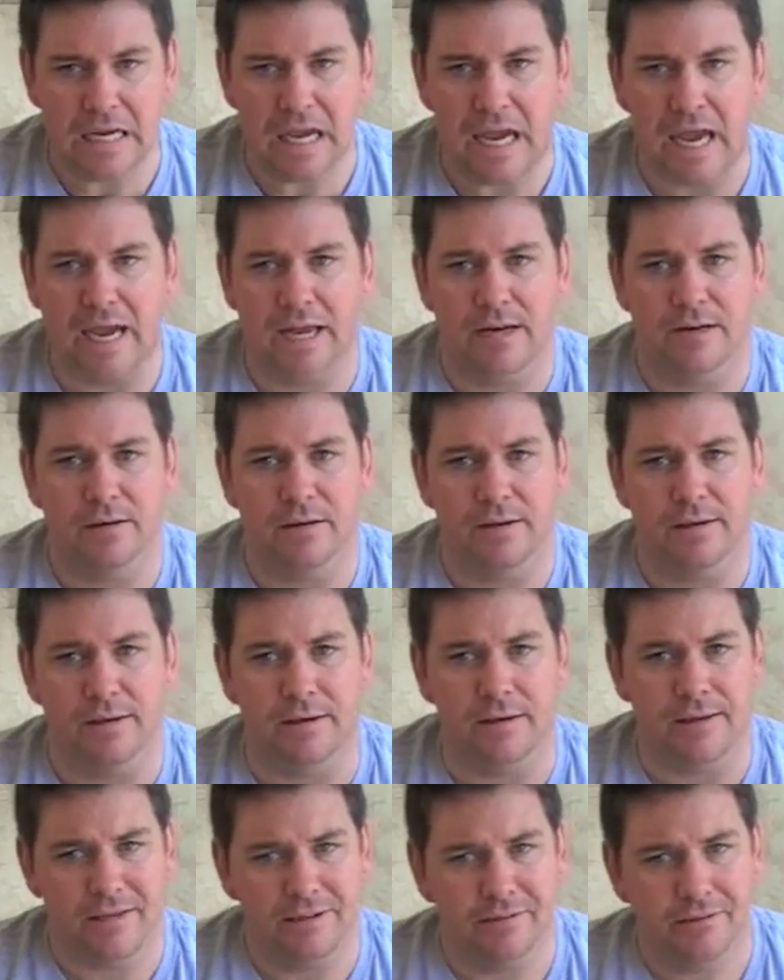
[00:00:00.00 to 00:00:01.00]
And
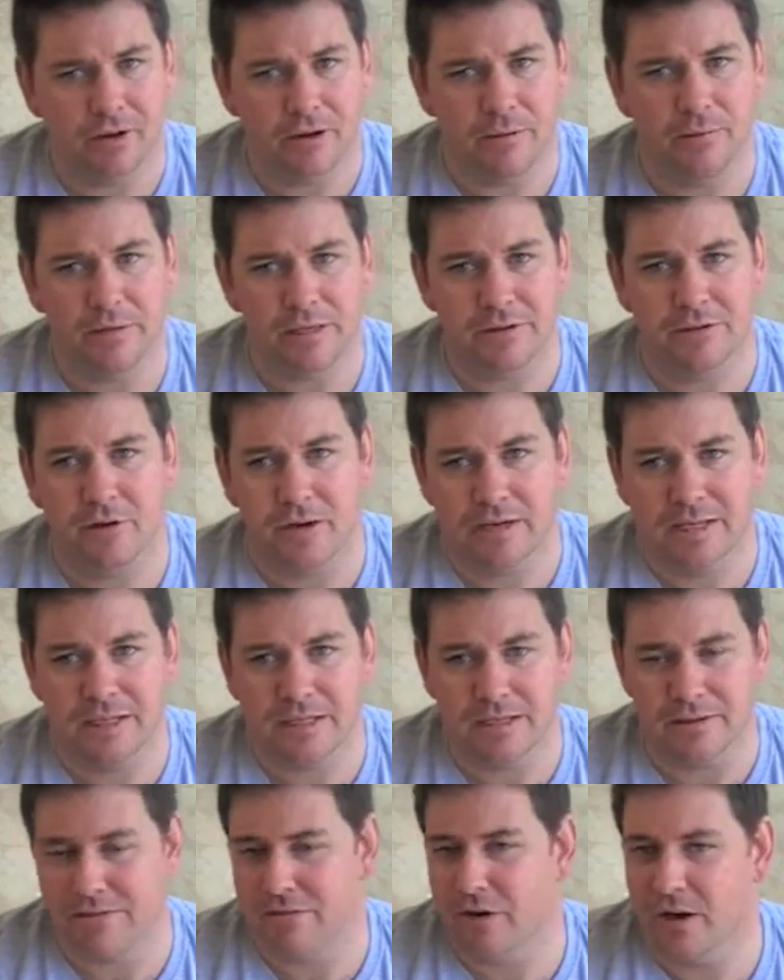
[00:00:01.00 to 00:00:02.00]
if
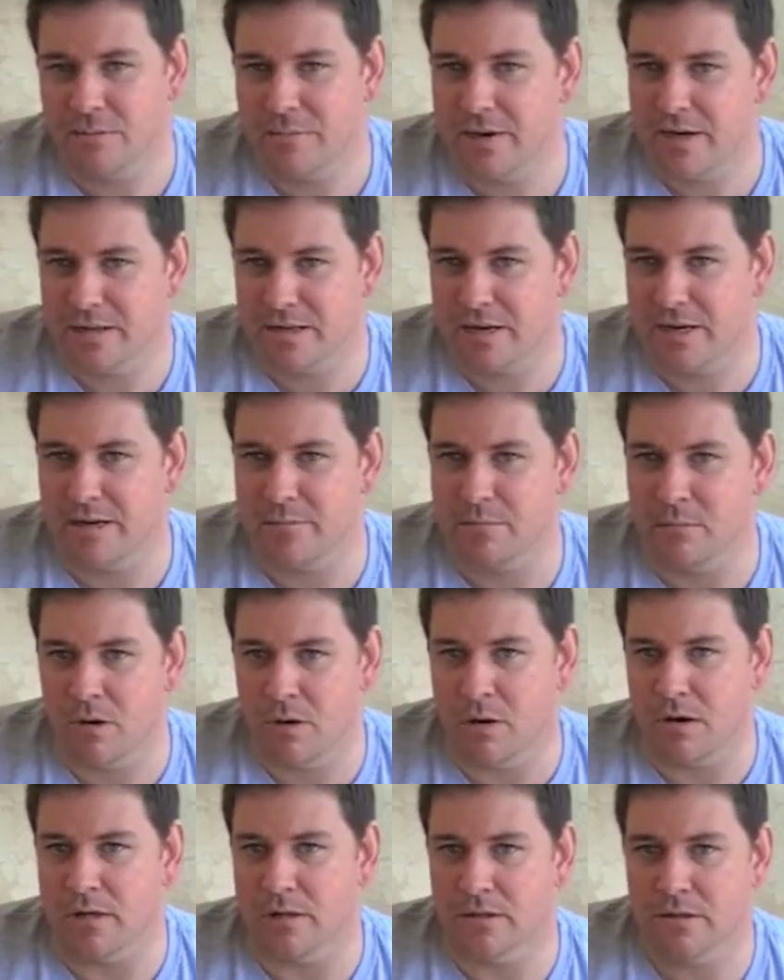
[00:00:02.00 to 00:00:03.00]
I bear that in
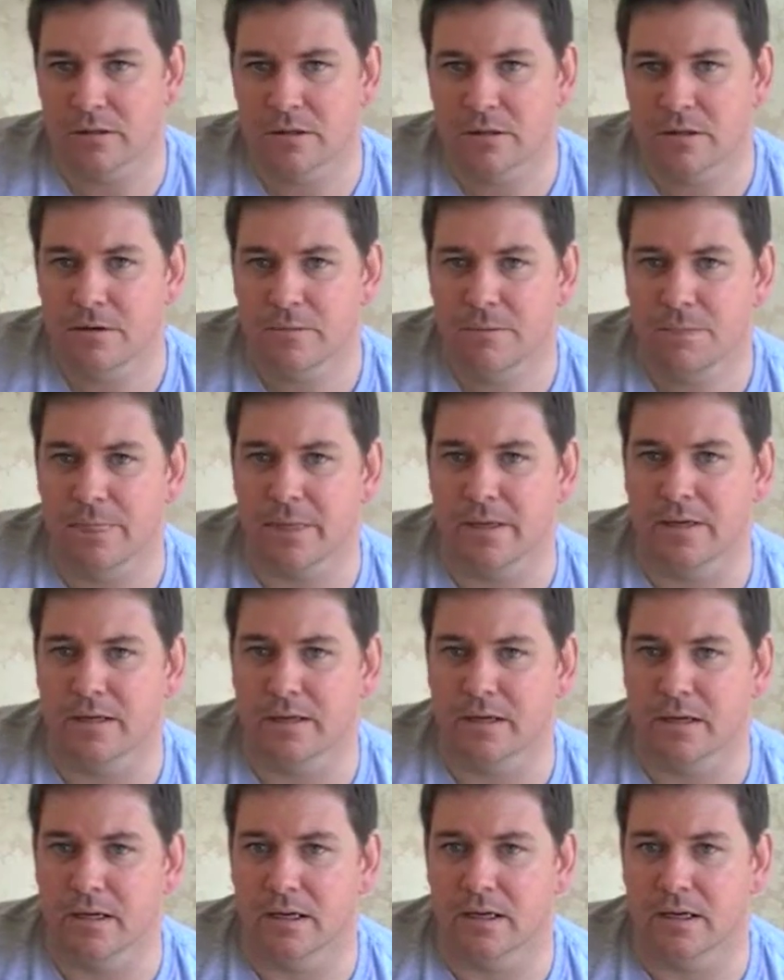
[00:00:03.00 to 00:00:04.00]
mind,
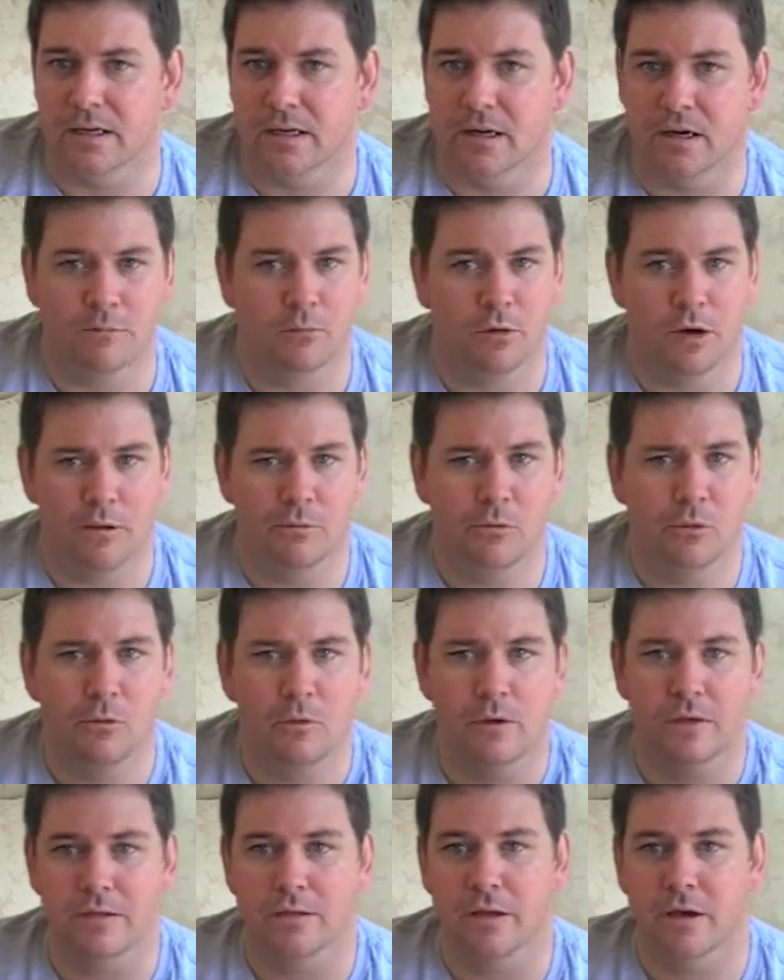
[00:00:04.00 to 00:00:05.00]
then I'm
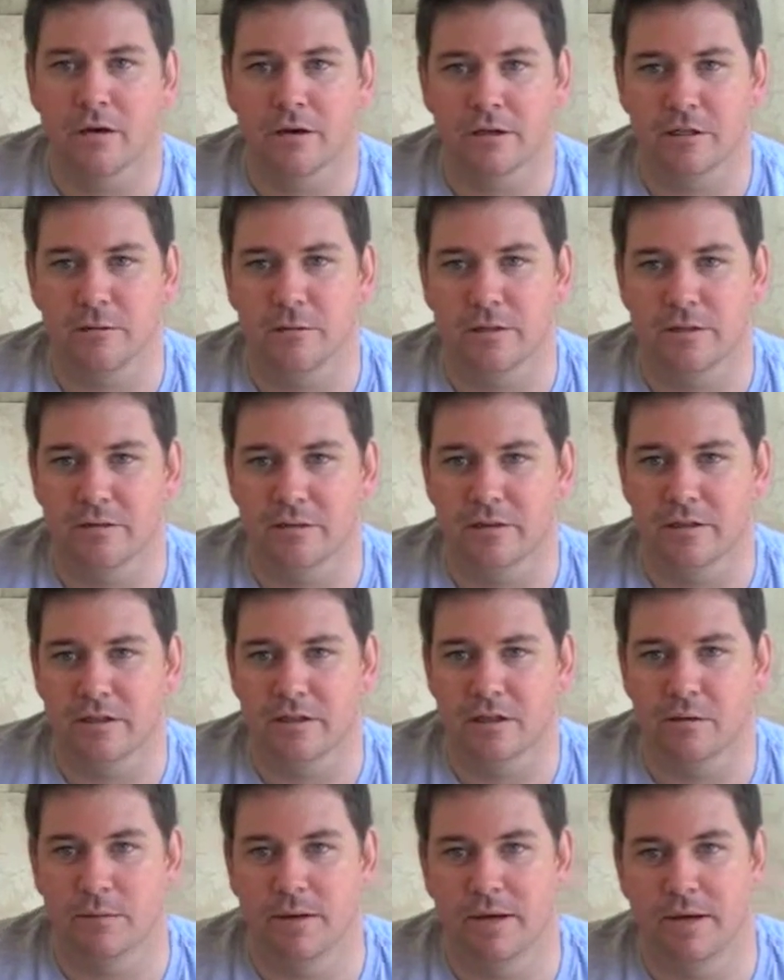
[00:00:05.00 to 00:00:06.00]
always going to be
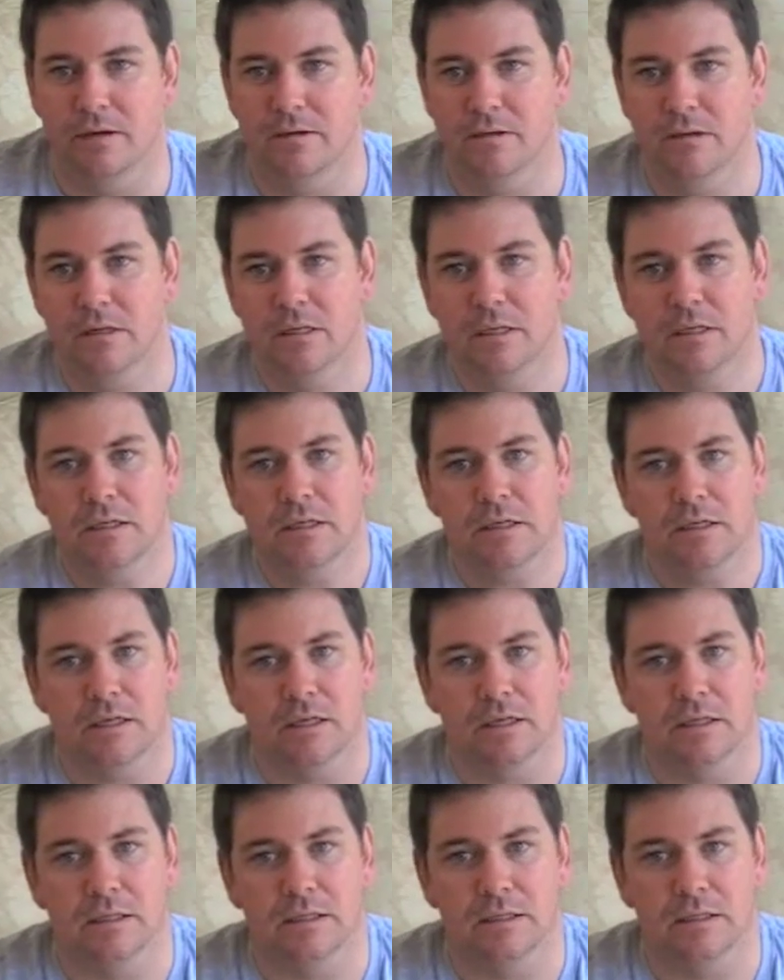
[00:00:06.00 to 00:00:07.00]
thinking about
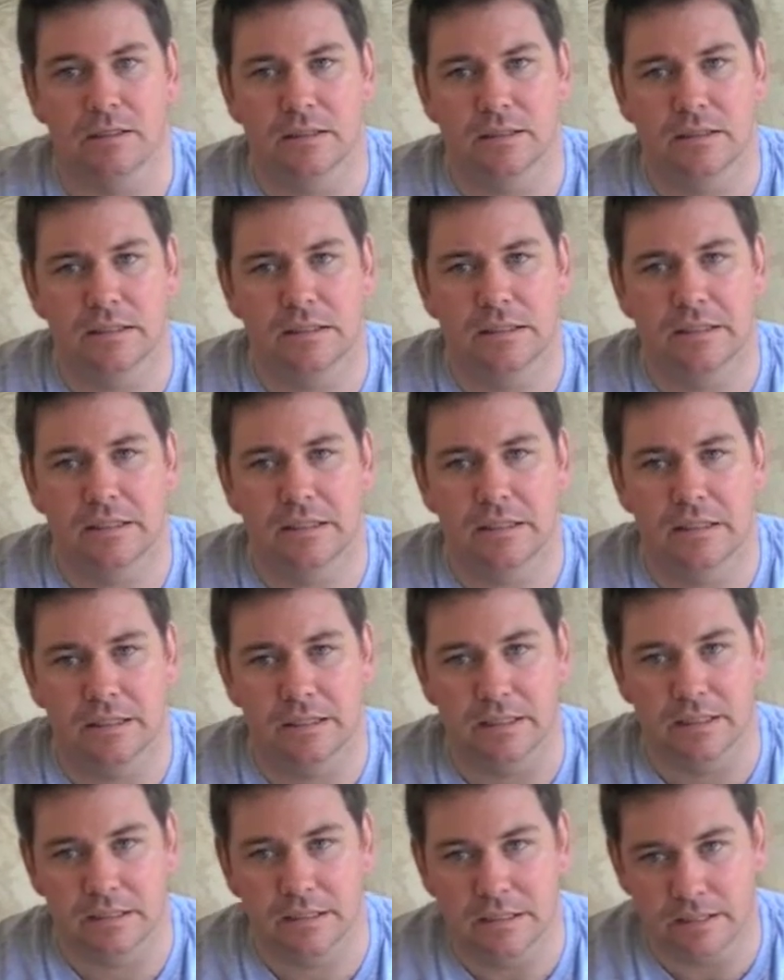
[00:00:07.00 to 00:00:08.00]

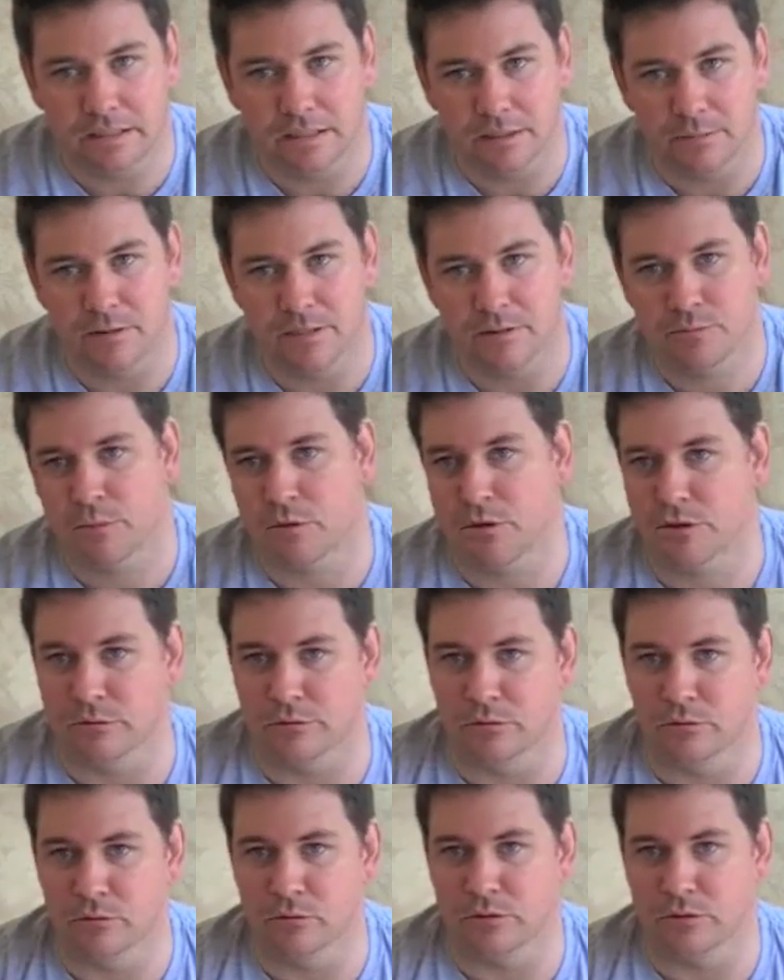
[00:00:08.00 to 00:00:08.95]
getting the best possible